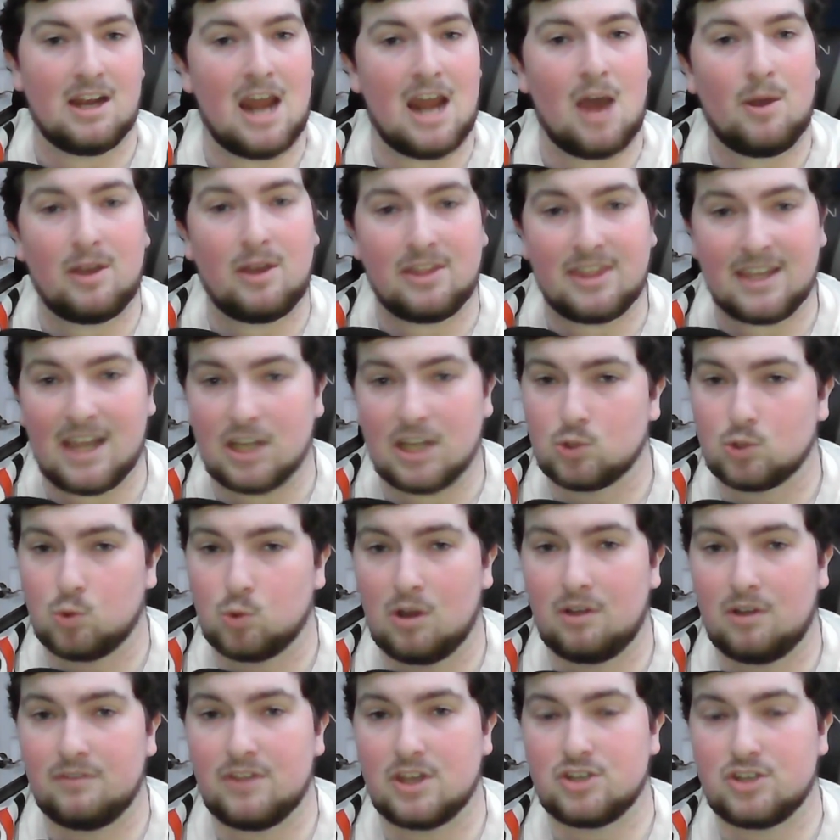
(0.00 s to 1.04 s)
Now I think at
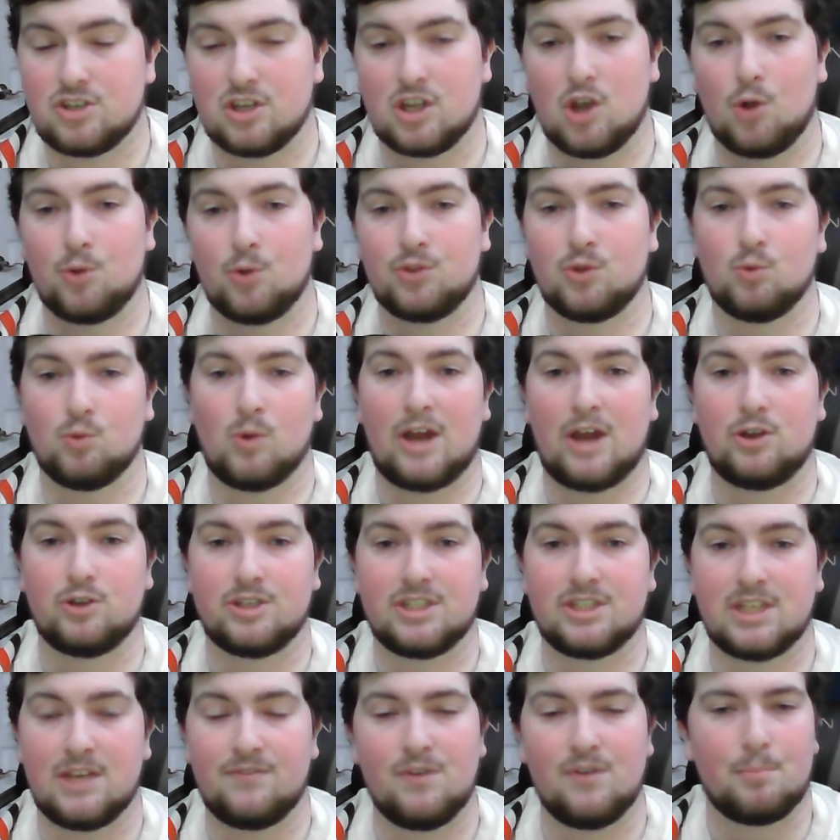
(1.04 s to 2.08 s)
12 they should go with the wide
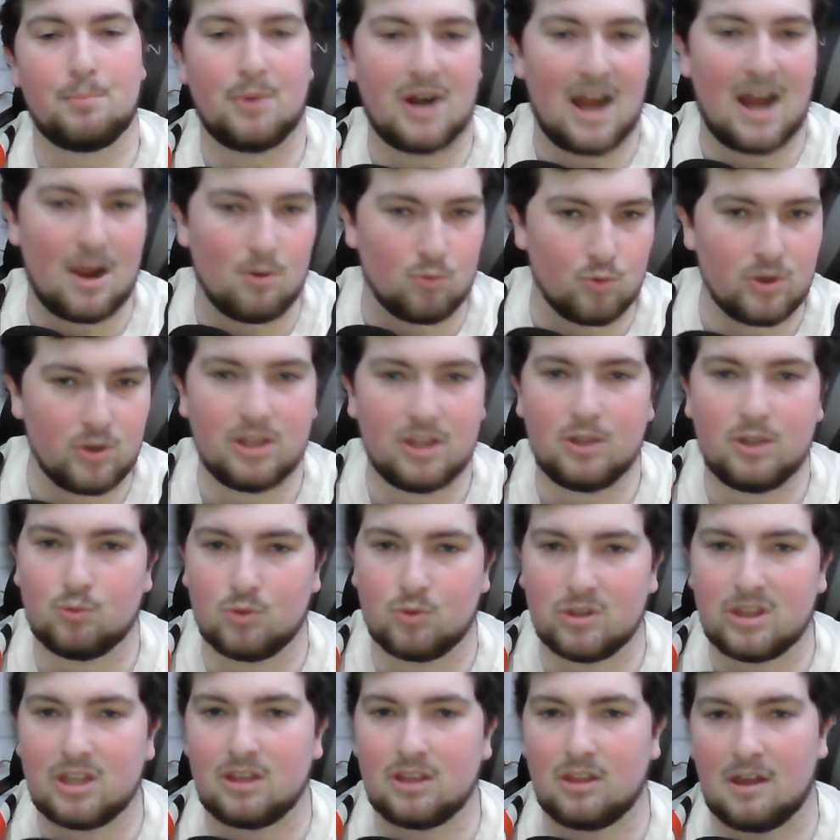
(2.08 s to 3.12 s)
receiver, but I really,
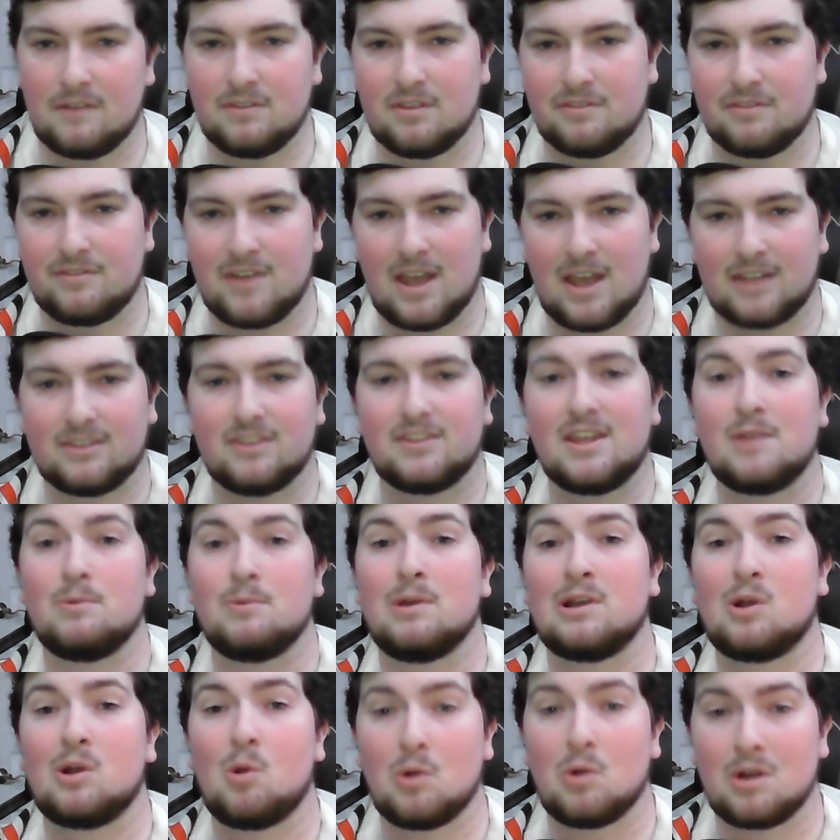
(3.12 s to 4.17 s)
really love the fact that
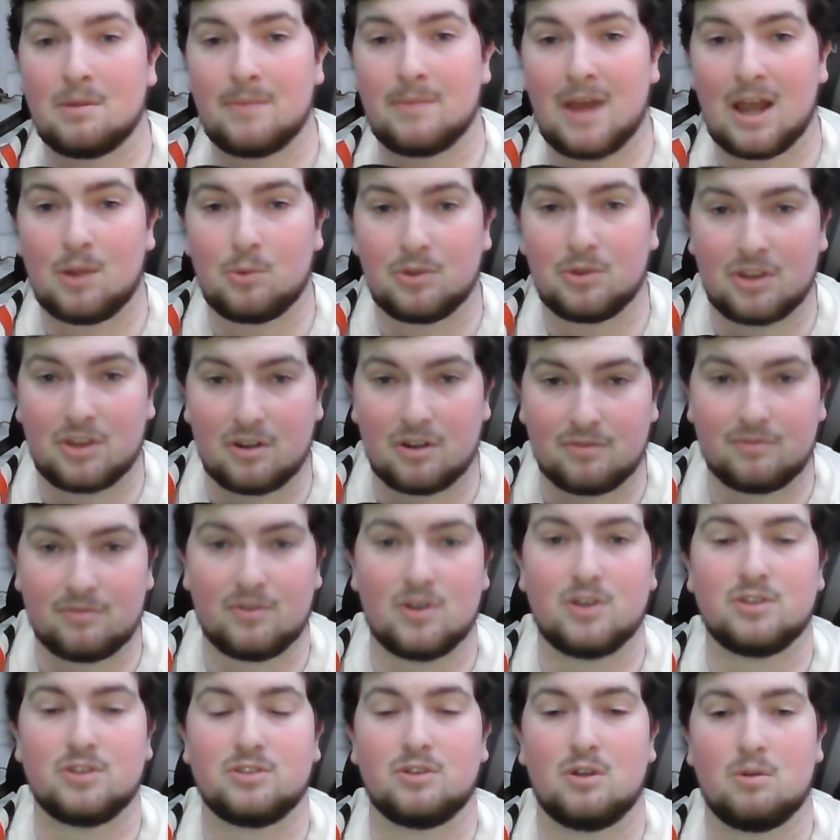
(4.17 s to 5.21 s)
they went quarterback with their
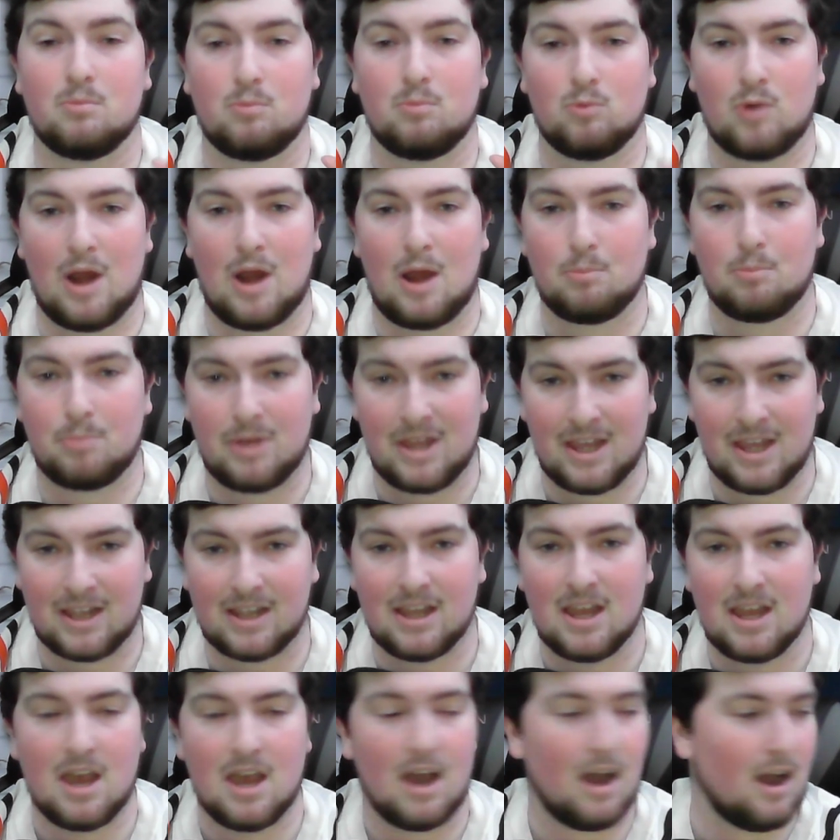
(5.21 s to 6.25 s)
first round
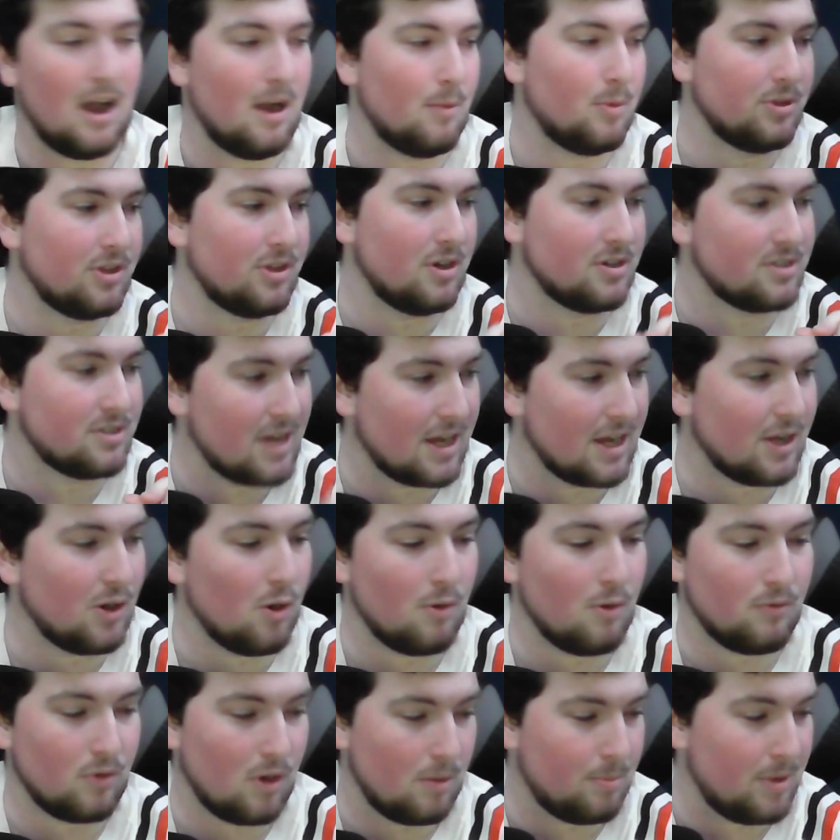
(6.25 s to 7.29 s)
pick, with their
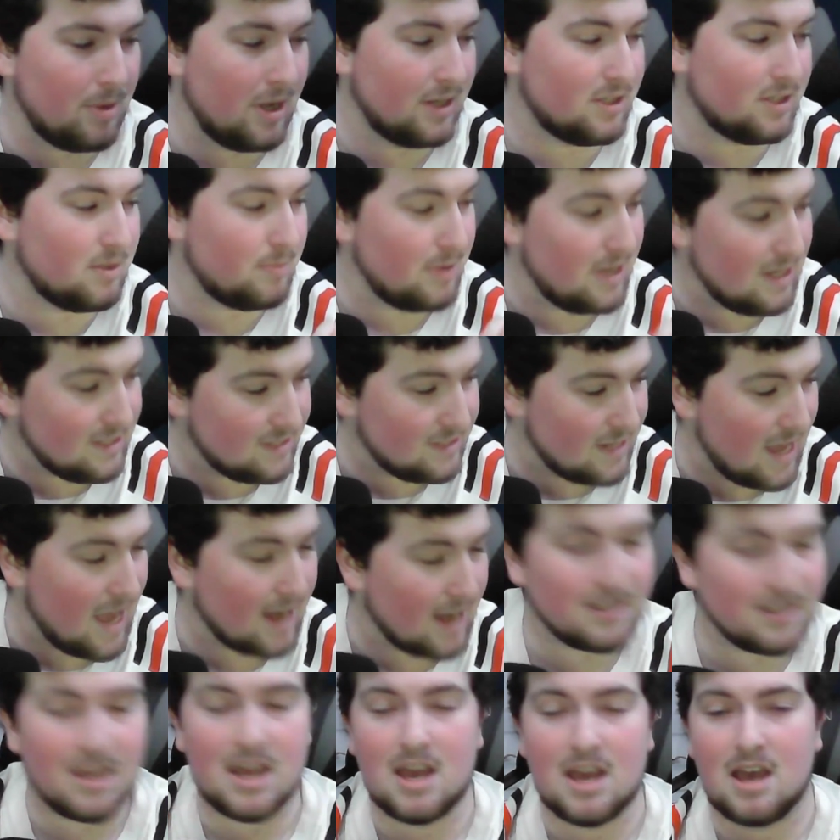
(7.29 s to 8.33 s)
second overall pick to be
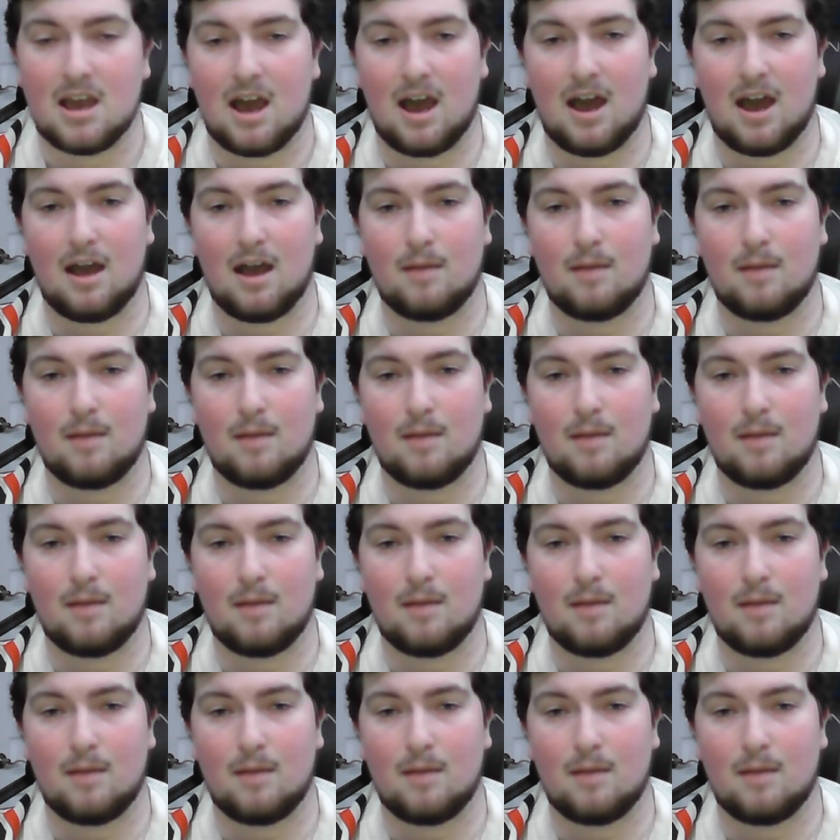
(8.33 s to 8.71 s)
exact.